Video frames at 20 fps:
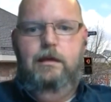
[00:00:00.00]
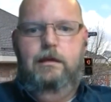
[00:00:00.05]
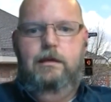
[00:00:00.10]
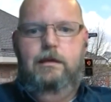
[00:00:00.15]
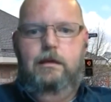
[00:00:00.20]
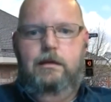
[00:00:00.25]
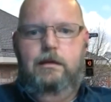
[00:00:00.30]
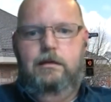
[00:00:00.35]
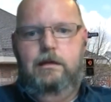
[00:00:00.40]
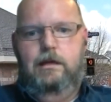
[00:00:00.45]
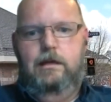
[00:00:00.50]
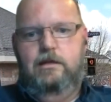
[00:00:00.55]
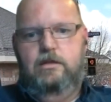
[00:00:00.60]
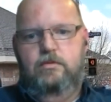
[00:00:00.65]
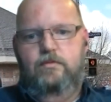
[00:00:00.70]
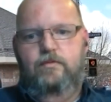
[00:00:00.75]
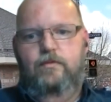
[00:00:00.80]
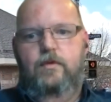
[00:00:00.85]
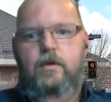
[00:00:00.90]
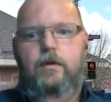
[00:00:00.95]

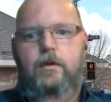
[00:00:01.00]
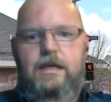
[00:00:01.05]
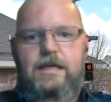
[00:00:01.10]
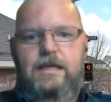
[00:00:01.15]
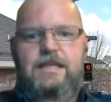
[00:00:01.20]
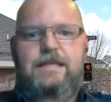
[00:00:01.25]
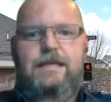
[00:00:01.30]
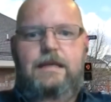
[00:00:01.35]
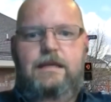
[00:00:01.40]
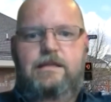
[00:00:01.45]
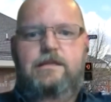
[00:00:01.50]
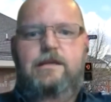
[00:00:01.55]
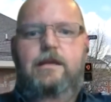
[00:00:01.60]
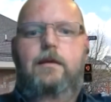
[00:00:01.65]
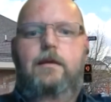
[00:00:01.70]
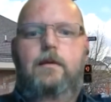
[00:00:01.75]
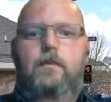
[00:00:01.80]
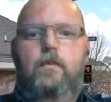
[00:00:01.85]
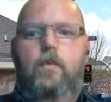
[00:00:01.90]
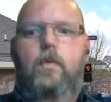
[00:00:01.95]
it's very easy to
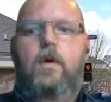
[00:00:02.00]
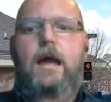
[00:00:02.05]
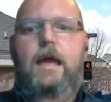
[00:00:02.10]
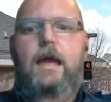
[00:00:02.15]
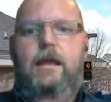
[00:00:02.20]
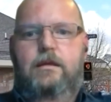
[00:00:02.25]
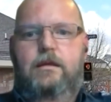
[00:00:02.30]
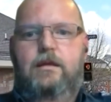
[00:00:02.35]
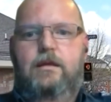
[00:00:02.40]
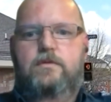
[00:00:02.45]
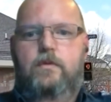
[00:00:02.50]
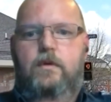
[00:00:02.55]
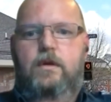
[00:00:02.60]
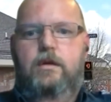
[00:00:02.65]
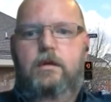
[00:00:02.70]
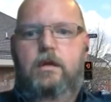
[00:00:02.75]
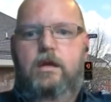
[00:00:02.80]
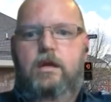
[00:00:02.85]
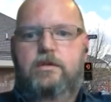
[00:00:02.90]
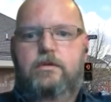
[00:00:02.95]
see why it does what
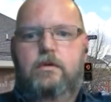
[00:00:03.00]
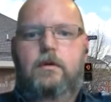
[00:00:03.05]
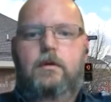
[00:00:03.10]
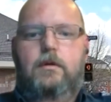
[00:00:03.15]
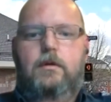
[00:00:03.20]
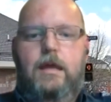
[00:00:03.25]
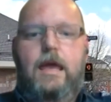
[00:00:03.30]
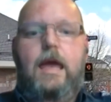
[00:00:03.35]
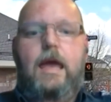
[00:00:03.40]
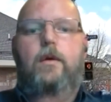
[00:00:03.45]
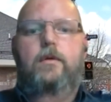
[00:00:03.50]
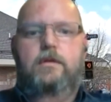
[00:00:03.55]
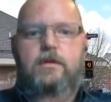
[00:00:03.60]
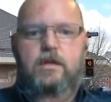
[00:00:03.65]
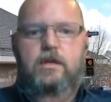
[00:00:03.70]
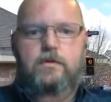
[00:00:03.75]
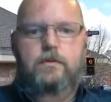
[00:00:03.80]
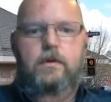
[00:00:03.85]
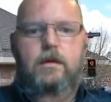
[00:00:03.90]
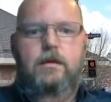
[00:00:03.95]
it does or how it
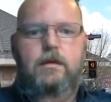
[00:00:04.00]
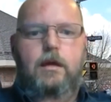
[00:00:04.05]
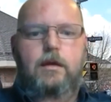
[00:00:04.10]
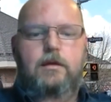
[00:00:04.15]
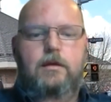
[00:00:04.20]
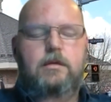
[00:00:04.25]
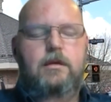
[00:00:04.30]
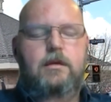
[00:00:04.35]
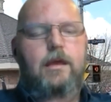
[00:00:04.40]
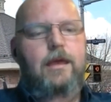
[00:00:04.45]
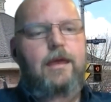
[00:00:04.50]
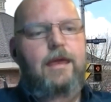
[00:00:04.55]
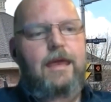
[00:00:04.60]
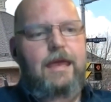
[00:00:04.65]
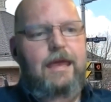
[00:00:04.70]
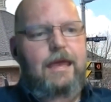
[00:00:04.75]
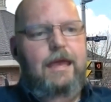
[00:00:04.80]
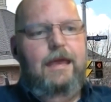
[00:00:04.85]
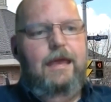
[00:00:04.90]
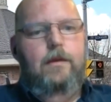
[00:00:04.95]
does what it does.
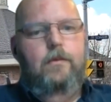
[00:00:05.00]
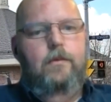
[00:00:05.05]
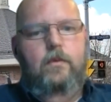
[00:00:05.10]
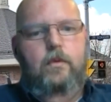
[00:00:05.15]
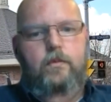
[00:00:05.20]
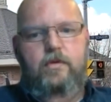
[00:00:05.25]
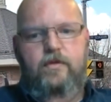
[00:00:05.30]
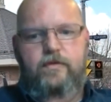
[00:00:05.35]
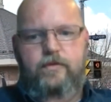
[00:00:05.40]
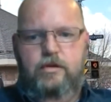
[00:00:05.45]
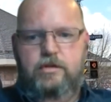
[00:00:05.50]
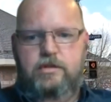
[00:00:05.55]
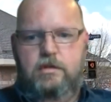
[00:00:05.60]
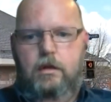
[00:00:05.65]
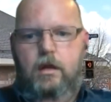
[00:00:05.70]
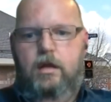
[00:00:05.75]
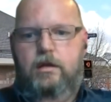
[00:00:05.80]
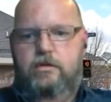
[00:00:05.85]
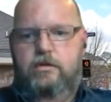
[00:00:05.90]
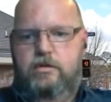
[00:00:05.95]
And when we first
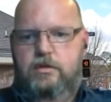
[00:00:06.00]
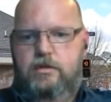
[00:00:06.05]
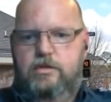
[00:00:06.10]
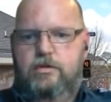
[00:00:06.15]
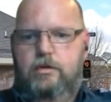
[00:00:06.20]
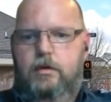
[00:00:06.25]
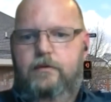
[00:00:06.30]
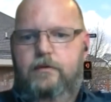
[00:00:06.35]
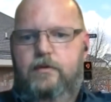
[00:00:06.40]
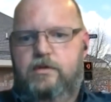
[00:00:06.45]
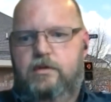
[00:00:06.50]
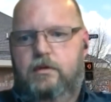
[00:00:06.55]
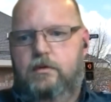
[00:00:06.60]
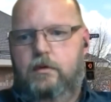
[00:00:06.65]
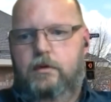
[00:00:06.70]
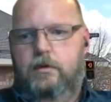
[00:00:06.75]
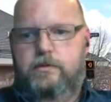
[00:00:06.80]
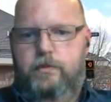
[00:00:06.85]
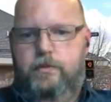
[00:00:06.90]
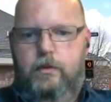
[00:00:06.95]
launched the service, of
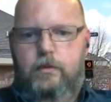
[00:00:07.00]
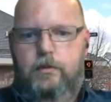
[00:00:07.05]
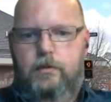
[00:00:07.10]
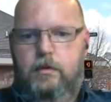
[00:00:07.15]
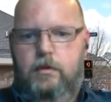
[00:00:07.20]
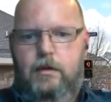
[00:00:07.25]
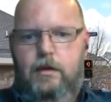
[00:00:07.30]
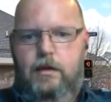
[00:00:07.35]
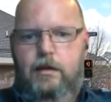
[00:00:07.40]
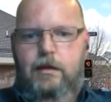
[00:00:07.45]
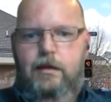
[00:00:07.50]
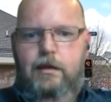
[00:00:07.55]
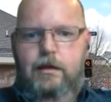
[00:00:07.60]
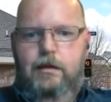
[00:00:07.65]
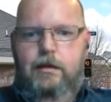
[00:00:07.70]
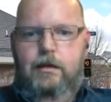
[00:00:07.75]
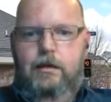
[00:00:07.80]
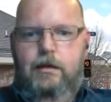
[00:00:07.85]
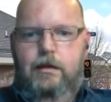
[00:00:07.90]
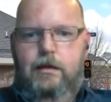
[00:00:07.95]
course, it
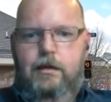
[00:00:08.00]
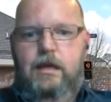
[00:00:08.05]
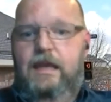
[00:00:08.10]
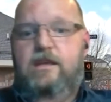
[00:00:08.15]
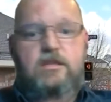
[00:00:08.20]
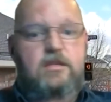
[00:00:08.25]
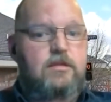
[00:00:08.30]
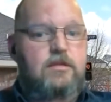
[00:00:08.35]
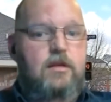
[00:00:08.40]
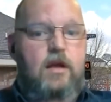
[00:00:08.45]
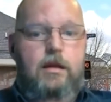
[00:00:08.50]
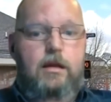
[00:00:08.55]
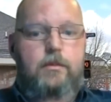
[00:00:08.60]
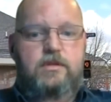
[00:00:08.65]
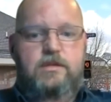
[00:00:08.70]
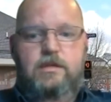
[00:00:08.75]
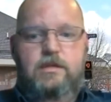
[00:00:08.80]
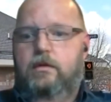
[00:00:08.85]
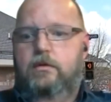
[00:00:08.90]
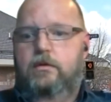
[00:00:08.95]
is
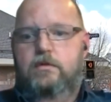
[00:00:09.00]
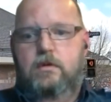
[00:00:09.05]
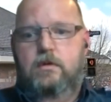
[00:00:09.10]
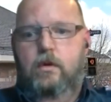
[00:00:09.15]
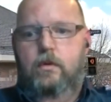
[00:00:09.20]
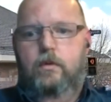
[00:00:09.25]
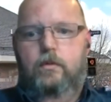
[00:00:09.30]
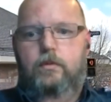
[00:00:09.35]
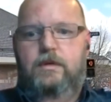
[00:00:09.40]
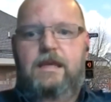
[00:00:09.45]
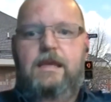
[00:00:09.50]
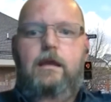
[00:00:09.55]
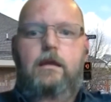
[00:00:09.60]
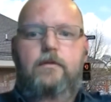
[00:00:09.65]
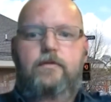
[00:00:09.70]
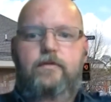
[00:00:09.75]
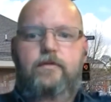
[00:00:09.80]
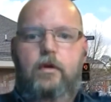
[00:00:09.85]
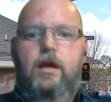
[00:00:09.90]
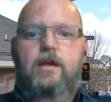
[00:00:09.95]
autonomous and there's no
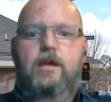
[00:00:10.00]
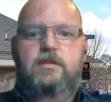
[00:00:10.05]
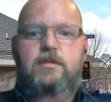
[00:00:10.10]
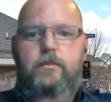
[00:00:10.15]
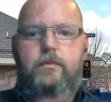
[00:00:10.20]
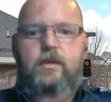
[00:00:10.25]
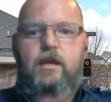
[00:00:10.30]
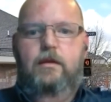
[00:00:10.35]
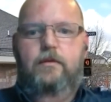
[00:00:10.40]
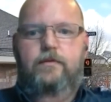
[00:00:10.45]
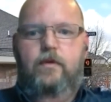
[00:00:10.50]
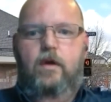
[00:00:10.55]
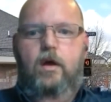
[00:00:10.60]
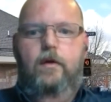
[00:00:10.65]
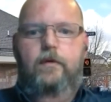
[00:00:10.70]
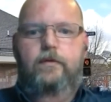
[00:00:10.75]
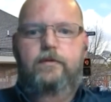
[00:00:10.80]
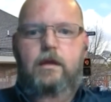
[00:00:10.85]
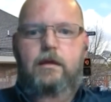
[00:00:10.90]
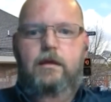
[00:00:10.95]
need for us to be
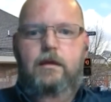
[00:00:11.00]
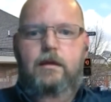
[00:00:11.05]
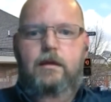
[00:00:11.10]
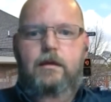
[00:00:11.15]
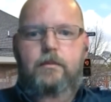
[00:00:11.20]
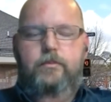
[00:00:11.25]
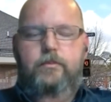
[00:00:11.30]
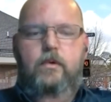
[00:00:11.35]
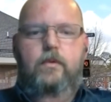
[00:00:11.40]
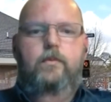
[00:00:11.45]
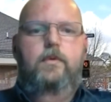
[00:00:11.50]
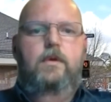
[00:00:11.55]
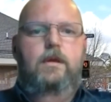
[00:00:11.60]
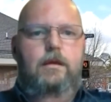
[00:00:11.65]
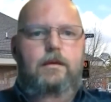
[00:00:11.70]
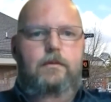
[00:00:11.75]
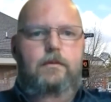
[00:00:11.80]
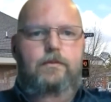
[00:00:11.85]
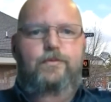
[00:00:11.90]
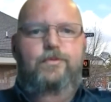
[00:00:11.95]
involved, but
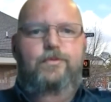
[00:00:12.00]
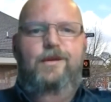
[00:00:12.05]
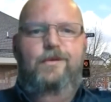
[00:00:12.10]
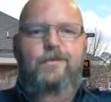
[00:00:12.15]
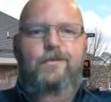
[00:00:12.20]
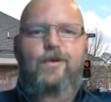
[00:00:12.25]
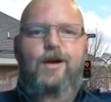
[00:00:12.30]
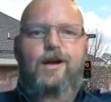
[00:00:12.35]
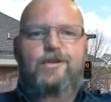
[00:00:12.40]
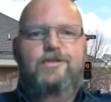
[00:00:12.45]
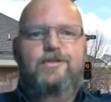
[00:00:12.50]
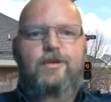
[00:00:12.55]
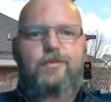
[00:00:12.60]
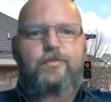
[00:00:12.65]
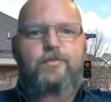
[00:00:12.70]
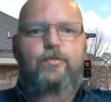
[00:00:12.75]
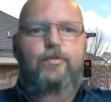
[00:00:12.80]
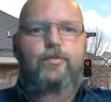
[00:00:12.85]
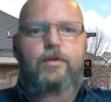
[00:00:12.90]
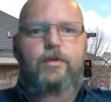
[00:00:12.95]
we watched
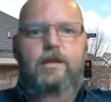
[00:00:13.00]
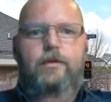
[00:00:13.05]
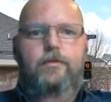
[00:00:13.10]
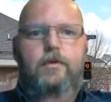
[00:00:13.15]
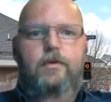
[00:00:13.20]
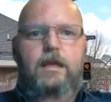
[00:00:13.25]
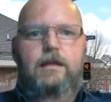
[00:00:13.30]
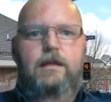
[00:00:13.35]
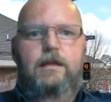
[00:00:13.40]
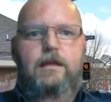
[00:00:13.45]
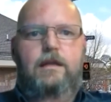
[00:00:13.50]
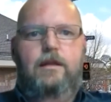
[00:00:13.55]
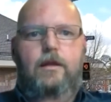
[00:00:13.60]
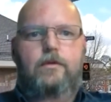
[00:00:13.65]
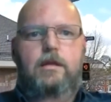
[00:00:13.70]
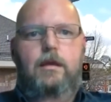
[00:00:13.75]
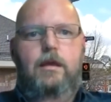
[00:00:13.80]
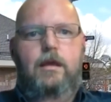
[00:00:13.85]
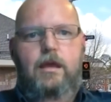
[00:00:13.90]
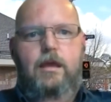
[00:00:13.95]
it really, really
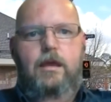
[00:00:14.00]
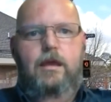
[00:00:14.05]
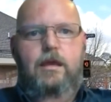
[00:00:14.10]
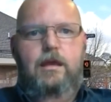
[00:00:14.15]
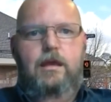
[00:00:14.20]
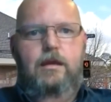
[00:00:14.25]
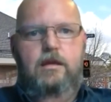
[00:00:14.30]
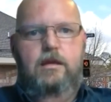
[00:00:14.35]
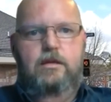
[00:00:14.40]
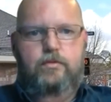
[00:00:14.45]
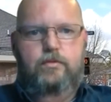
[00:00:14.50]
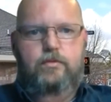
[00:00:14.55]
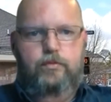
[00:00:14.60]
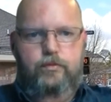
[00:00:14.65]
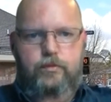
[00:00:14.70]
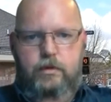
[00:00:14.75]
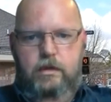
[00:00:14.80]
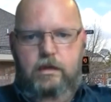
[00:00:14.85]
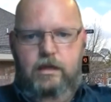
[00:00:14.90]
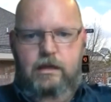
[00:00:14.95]
closely. And it's
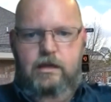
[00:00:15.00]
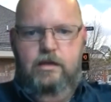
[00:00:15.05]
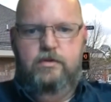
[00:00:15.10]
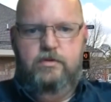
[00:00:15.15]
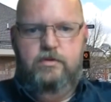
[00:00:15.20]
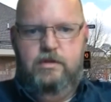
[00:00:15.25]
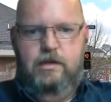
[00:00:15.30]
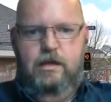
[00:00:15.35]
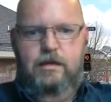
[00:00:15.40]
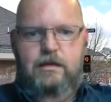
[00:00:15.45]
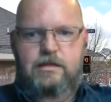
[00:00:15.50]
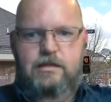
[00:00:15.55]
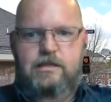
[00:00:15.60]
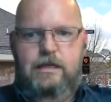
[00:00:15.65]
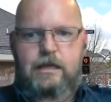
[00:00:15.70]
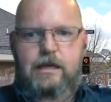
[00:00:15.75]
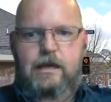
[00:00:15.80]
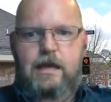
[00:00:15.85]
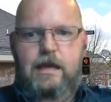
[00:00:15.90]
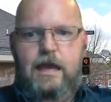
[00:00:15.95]
really interesting to
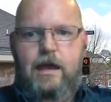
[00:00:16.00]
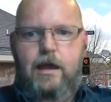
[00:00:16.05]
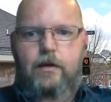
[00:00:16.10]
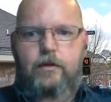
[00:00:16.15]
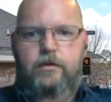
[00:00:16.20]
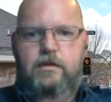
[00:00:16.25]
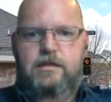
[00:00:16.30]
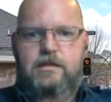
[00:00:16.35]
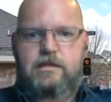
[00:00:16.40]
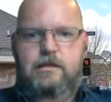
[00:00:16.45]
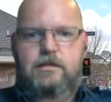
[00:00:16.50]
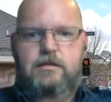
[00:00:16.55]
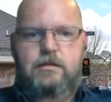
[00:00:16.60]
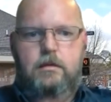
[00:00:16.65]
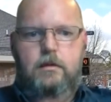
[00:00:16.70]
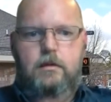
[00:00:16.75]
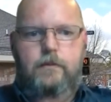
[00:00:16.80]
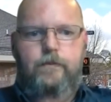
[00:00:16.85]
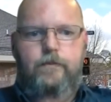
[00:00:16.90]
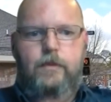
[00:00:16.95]
see how the
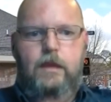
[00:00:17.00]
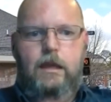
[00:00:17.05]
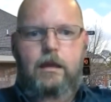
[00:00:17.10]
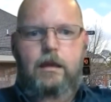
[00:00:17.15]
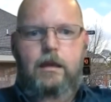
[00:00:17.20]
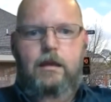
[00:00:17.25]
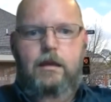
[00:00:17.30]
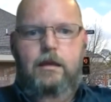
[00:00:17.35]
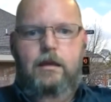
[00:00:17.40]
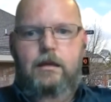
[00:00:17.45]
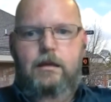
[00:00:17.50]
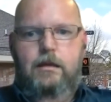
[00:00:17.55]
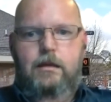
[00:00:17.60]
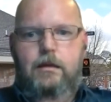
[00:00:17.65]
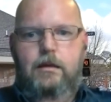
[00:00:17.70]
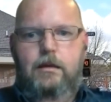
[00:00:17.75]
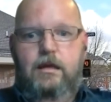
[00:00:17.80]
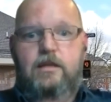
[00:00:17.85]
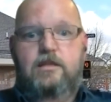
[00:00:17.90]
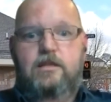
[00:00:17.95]
system
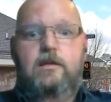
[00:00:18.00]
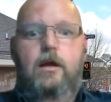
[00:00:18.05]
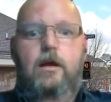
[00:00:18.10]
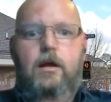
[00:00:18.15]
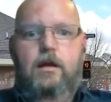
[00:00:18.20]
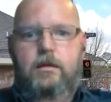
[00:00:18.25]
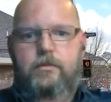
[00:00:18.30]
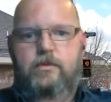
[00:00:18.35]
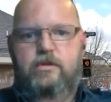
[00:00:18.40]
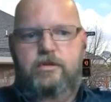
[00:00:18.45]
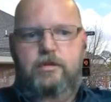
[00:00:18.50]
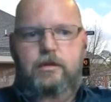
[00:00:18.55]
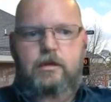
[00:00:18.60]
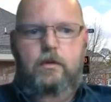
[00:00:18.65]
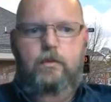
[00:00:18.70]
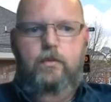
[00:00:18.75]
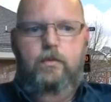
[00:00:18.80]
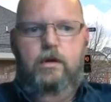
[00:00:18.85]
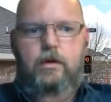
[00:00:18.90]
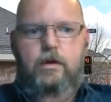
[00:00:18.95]

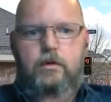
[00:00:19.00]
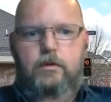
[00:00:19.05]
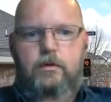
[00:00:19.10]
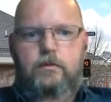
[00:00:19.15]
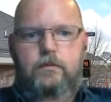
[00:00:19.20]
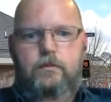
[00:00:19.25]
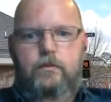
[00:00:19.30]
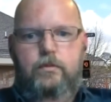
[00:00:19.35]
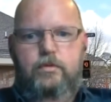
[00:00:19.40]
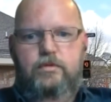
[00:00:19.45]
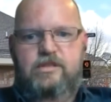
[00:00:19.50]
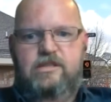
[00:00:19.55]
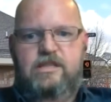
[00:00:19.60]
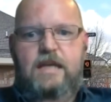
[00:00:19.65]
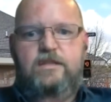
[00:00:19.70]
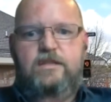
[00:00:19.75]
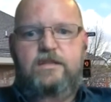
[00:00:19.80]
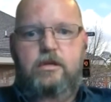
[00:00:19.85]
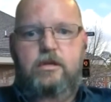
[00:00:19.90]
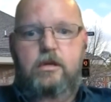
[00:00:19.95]
autonomously will
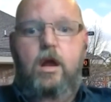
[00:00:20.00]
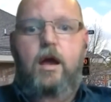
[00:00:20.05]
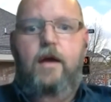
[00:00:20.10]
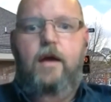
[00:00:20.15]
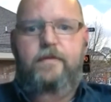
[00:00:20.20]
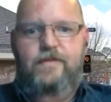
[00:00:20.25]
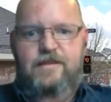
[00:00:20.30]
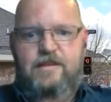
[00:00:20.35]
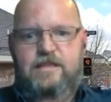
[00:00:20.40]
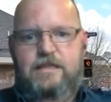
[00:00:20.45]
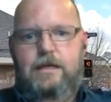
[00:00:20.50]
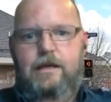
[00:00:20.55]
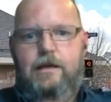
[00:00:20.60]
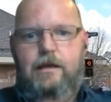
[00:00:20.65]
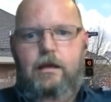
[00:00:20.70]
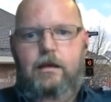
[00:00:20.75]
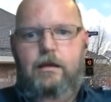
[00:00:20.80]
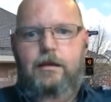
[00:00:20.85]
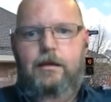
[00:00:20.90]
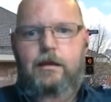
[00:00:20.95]
section off the
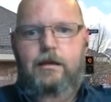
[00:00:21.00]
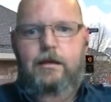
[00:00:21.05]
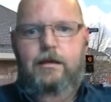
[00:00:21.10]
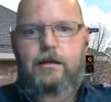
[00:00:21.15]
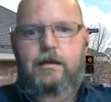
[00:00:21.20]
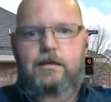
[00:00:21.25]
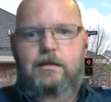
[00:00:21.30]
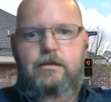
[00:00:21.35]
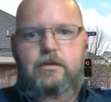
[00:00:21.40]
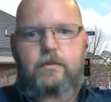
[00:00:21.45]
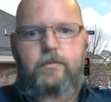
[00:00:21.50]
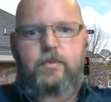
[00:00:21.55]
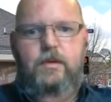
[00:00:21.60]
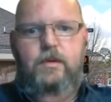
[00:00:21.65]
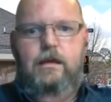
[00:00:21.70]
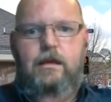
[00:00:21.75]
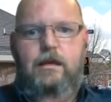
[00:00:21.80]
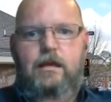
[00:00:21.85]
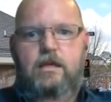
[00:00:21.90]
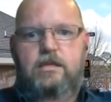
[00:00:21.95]
city to
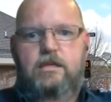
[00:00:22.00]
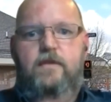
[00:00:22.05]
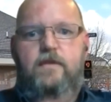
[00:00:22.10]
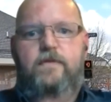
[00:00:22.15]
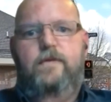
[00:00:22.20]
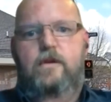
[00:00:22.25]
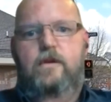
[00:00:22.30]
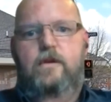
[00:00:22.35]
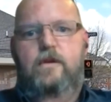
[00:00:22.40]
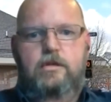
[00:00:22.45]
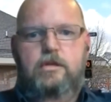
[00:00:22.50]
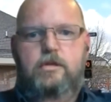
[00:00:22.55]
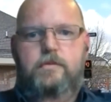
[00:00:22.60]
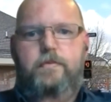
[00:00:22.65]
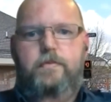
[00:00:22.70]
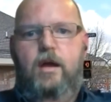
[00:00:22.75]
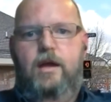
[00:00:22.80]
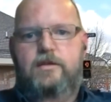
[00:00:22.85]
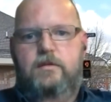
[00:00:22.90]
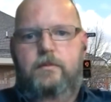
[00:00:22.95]
be as efficient as
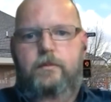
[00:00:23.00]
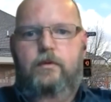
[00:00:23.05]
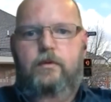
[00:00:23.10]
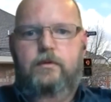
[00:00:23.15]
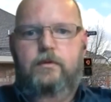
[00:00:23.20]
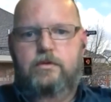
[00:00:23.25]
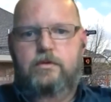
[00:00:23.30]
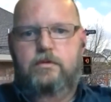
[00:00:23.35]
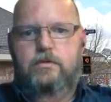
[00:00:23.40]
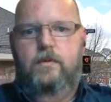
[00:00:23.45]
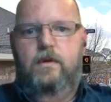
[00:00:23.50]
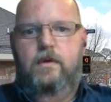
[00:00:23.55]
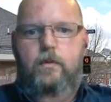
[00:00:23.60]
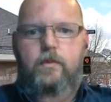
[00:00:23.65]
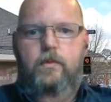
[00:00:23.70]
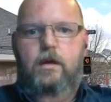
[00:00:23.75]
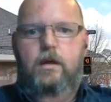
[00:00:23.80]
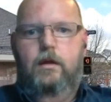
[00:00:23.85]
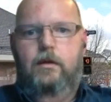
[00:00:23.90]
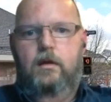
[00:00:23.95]
possible. So it
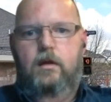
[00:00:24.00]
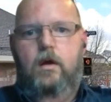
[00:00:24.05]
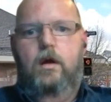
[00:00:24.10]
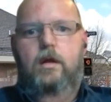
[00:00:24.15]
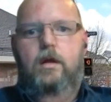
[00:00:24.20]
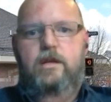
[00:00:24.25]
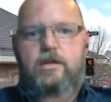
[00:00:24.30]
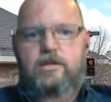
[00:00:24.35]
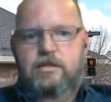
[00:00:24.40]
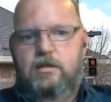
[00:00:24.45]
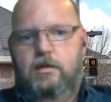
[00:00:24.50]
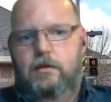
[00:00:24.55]
will, on its